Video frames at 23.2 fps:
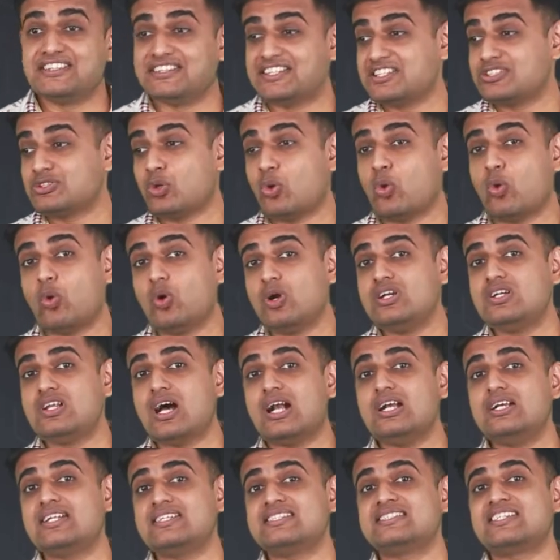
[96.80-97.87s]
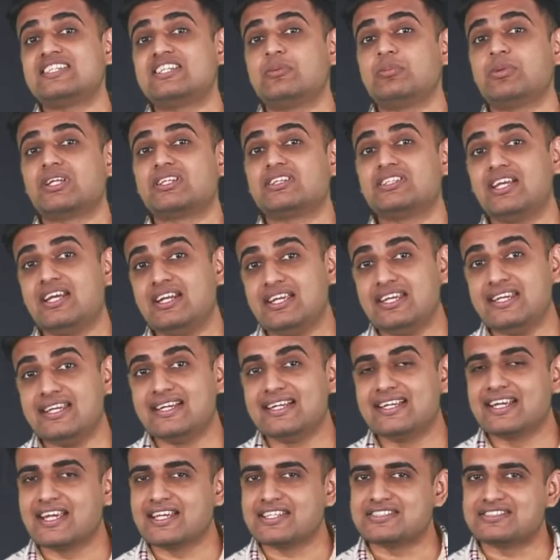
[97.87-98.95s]
this whole Dalton's atomic theory
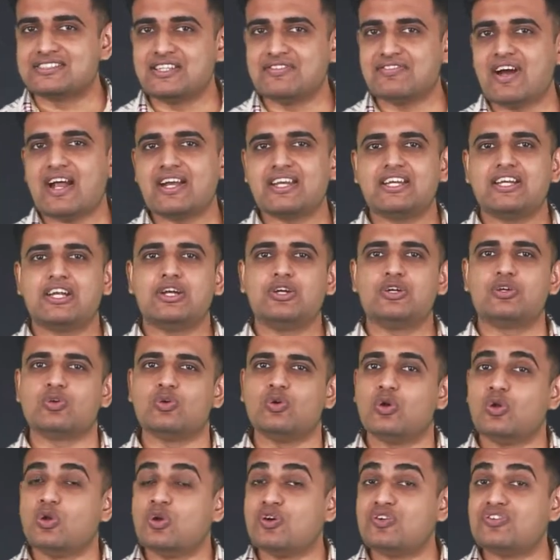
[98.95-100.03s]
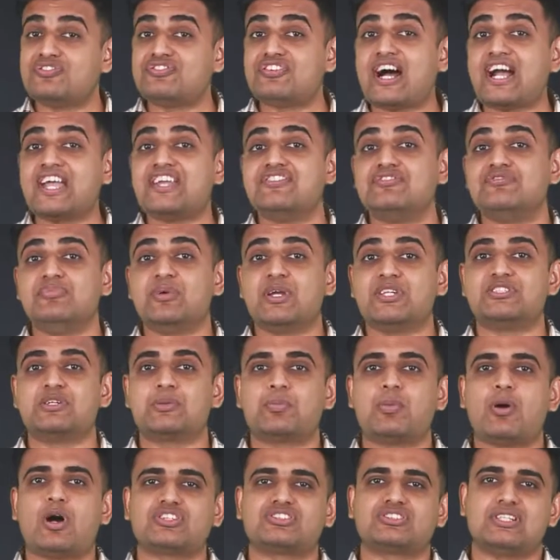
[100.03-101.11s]
is divided into five major
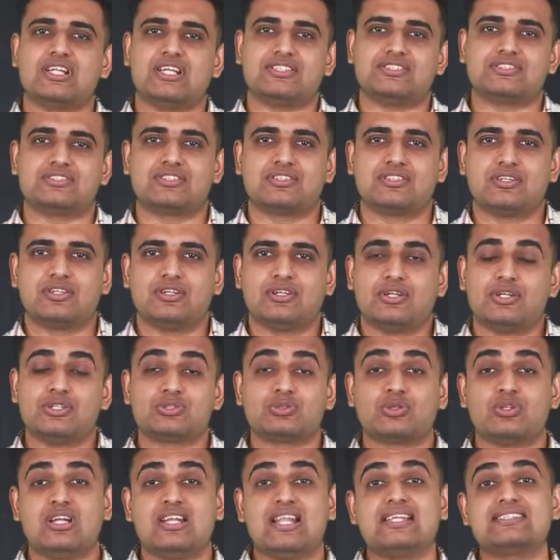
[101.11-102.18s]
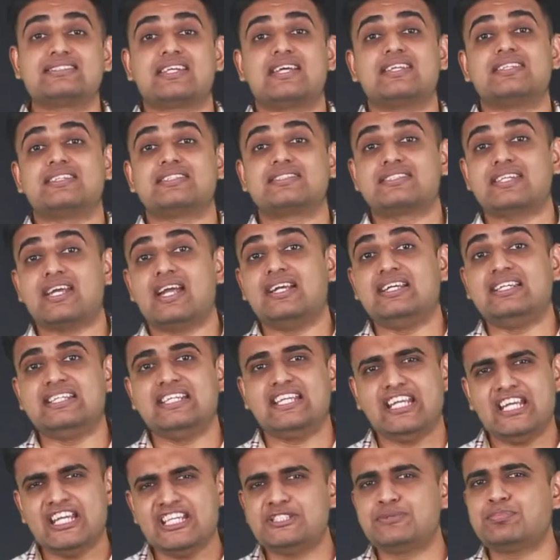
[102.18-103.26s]
postulates. So let's understand
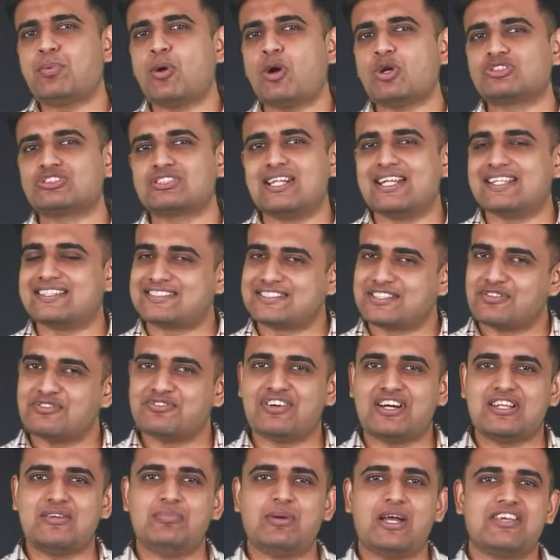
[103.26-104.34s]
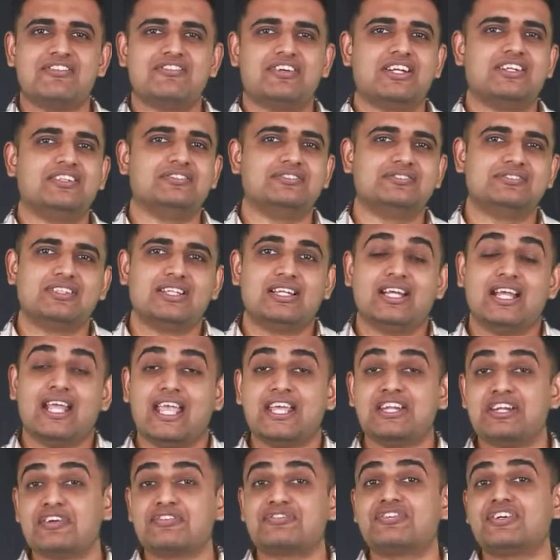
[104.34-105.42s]
each postulates one by one.
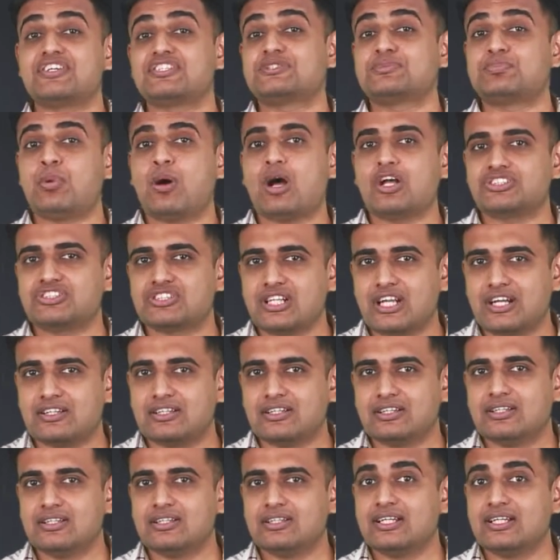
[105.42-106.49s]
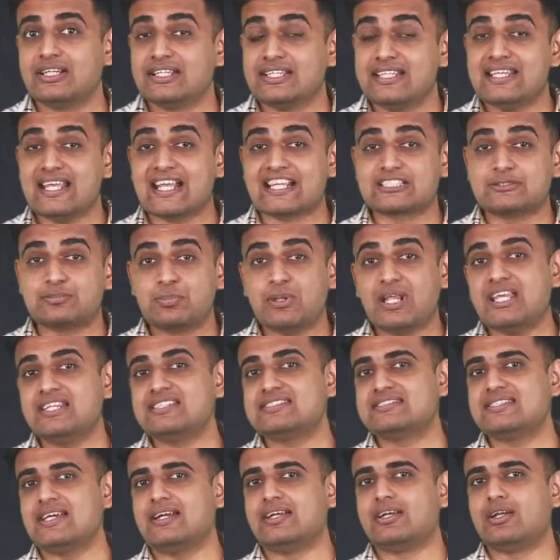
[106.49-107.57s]
In her first postulate, he
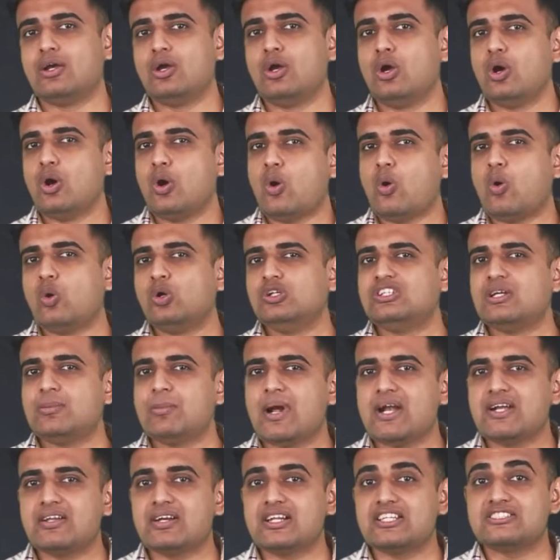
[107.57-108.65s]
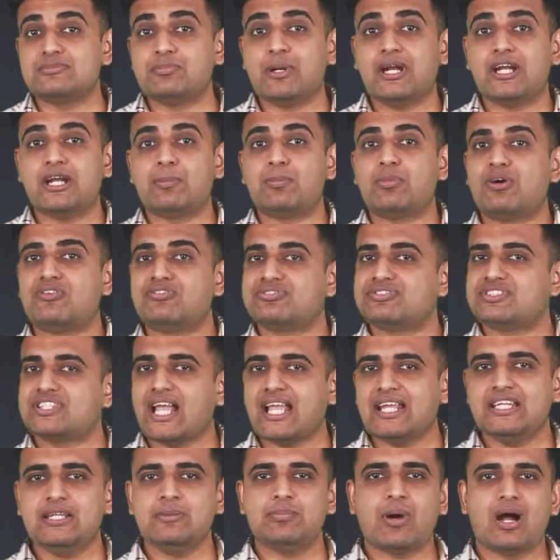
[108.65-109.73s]
explains that all the matter is made up of
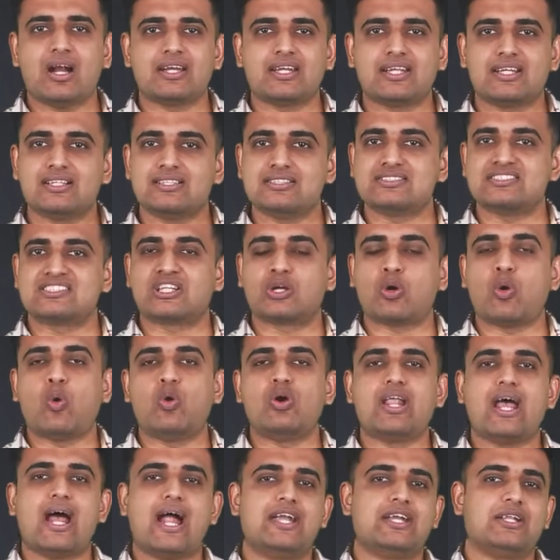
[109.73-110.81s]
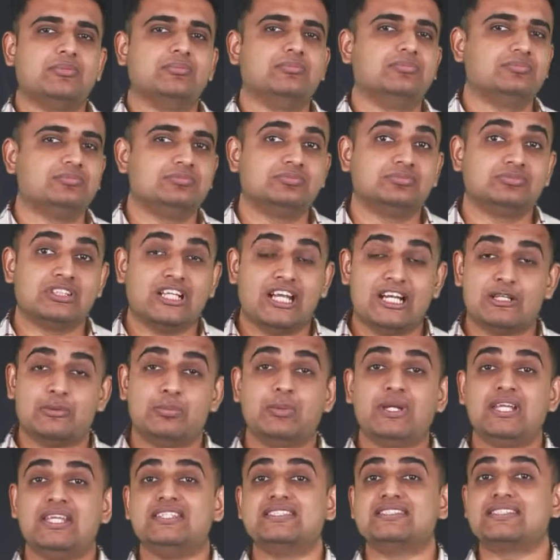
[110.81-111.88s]
tiny particles called atoms. It
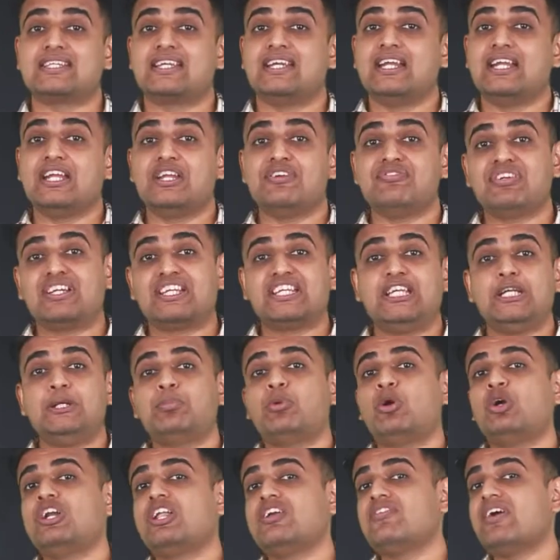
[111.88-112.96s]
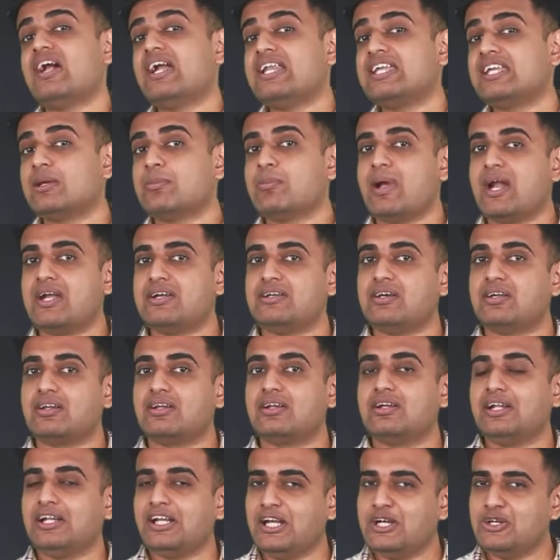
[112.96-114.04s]
means if we keep on dividing a matter
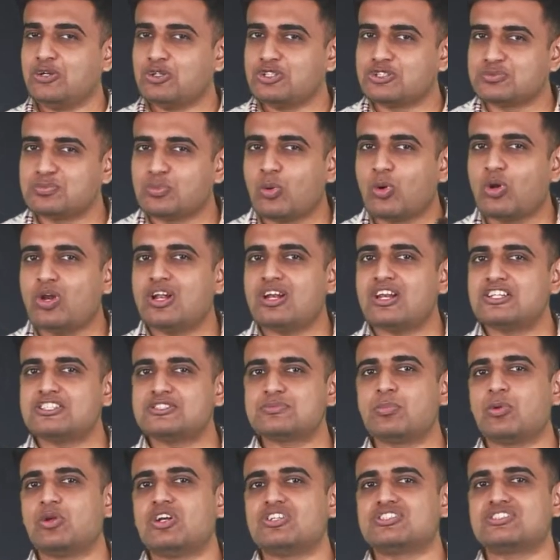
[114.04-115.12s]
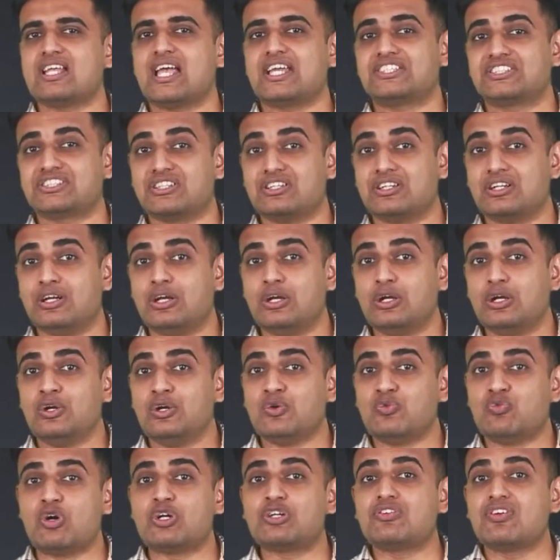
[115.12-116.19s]
into smaller and smaller section,
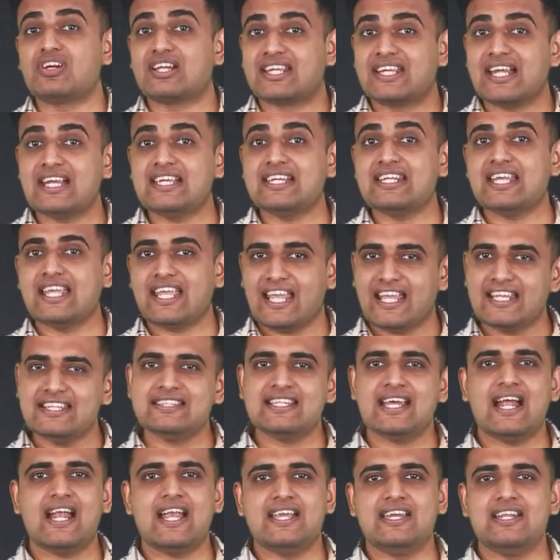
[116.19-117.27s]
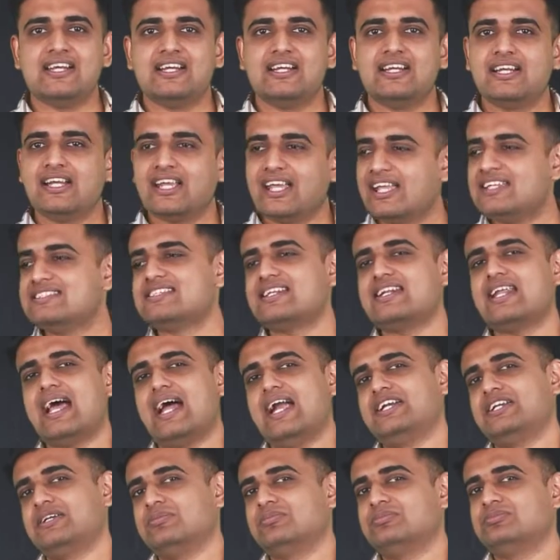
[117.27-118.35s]
what we'll get in the end is an
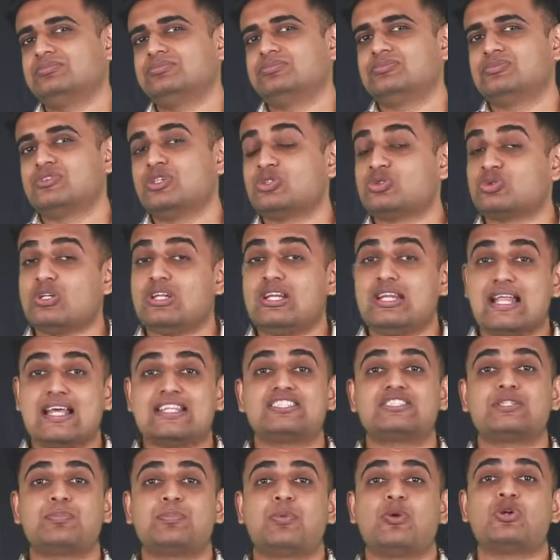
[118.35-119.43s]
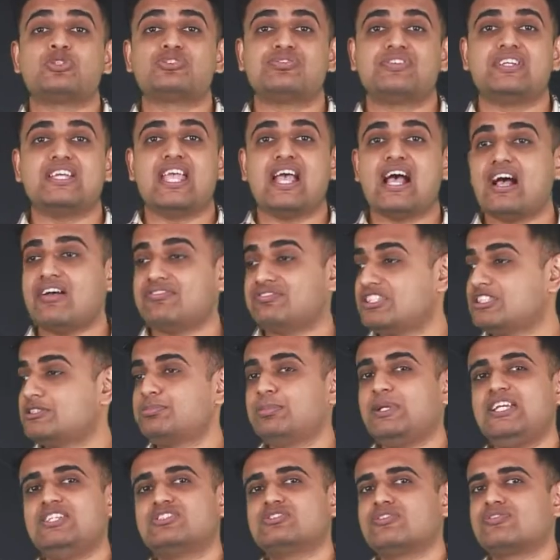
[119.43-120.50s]
atom. So let's suppose we have this
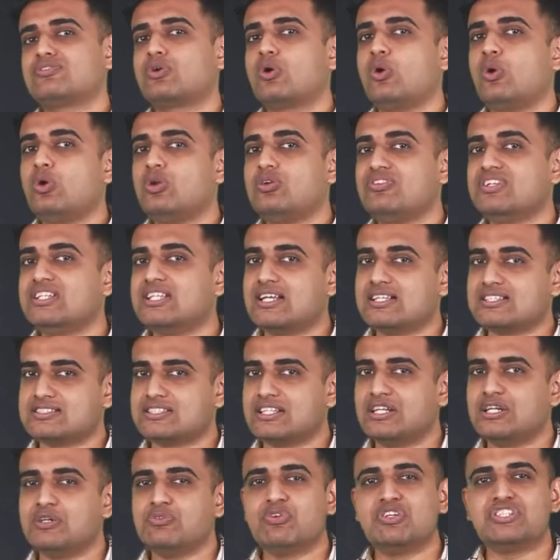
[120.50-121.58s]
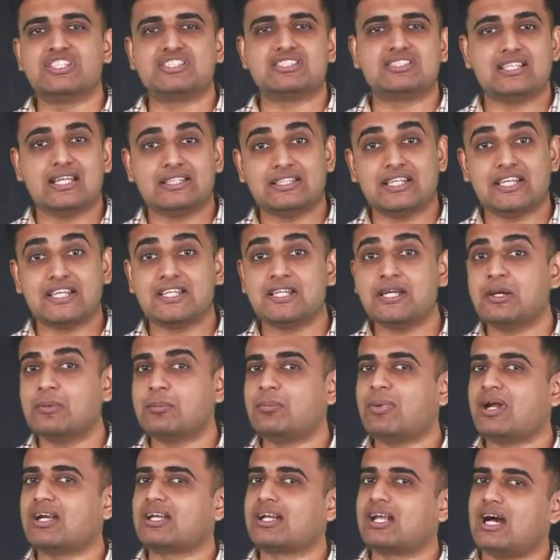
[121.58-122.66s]
piece of coal with us, which is nothing
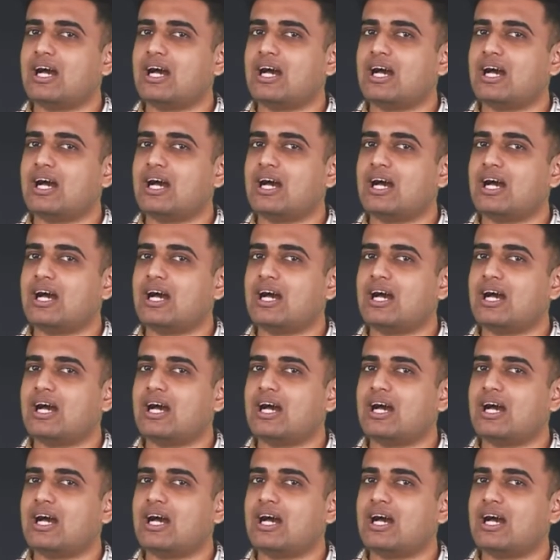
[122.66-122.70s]
but